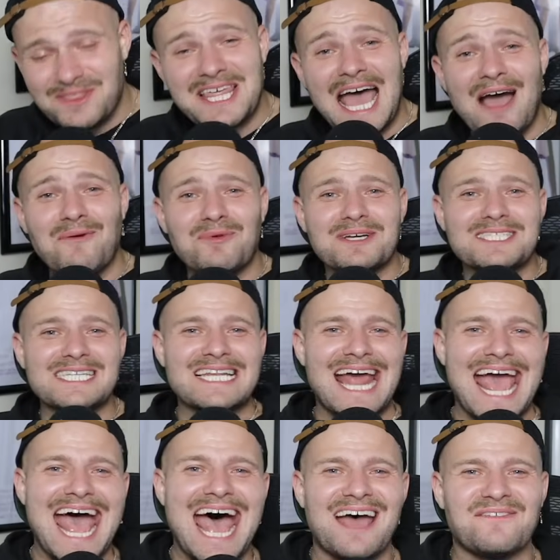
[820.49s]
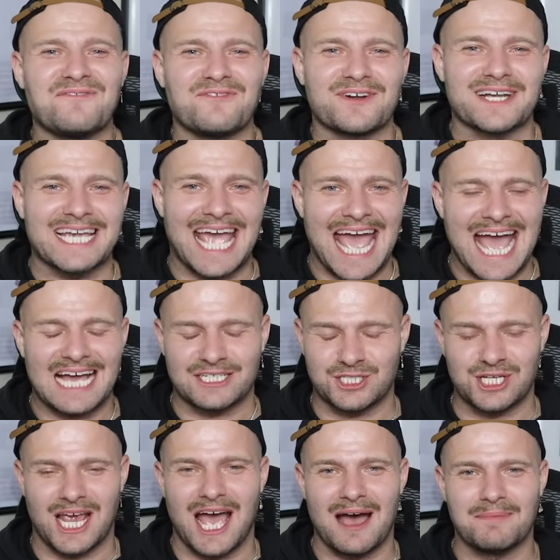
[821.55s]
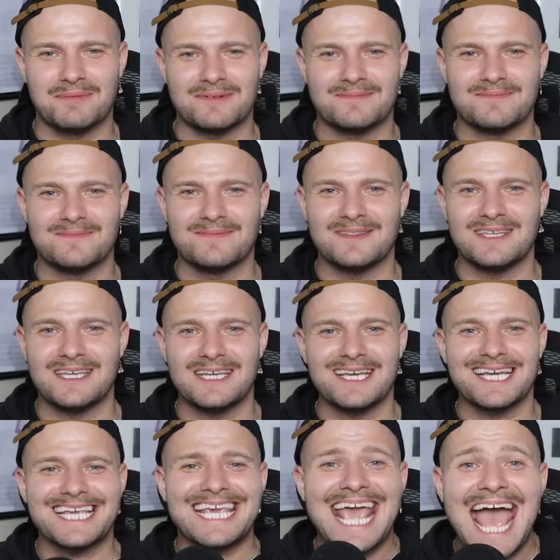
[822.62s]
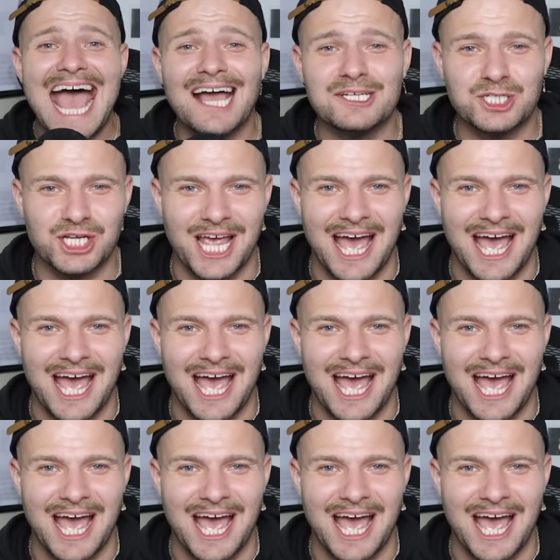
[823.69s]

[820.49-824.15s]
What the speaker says: that was an ad for Cash App. Cash